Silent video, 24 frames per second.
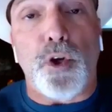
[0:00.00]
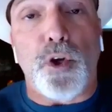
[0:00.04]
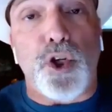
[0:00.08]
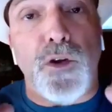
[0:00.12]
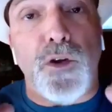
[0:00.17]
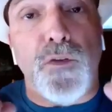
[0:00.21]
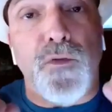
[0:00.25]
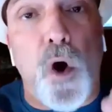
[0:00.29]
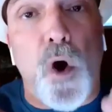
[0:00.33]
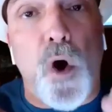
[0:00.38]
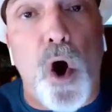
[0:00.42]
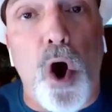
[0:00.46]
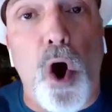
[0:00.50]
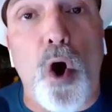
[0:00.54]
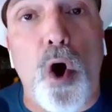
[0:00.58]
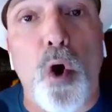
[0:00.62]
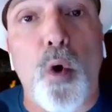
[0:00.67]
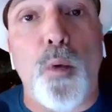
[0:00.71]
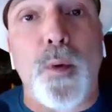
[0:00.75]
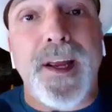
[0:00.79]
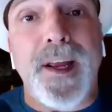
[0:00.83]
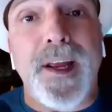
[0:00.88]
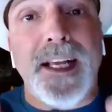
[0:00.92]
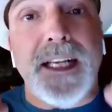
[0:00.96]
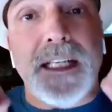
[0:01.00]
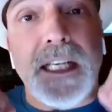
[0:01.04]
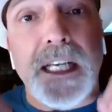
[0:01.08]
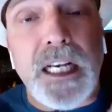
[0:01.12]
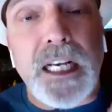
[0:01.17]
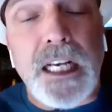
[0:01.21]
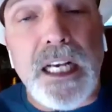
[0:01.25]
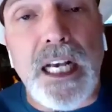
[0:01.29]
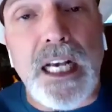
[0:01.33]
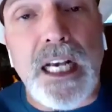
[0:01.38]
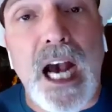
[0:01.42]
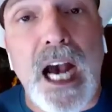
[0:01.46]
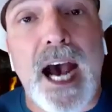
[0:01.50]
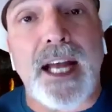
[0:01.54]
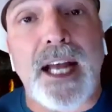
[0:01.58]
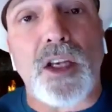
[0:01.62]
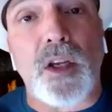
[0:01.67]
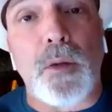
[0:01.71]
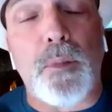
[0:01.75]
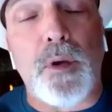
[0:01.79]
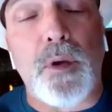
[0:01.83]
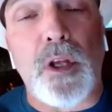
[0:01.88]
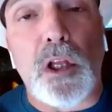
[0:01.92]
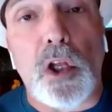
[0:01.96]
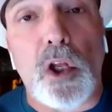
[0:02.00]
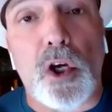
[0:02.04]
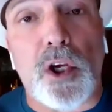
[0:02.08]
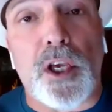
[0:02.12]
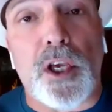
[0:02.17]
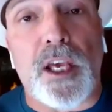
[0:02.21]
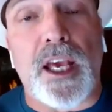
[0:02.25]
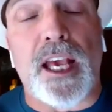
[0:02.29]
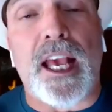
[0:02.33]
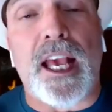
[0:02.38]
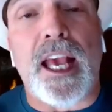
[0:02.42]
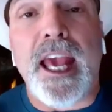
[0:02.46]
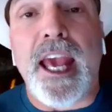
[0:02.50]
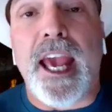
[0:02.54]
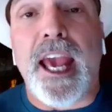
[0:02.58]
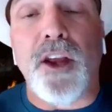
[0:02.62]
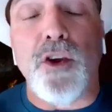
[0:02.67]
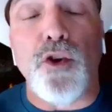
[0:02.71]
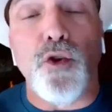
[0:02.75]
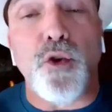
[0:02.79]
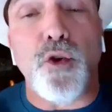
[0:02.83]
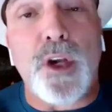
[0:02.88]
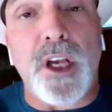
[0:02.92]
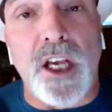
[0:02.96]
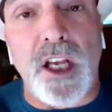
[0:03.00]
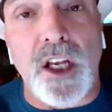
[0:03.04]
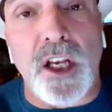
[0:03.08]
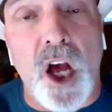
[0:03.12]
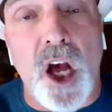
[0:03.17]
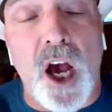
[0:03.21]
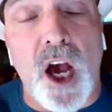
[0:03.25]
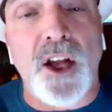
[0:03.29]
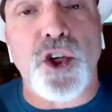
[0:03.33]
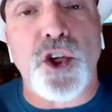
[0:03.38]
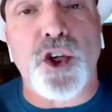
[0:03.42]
But you've always got to be looking, and you cannot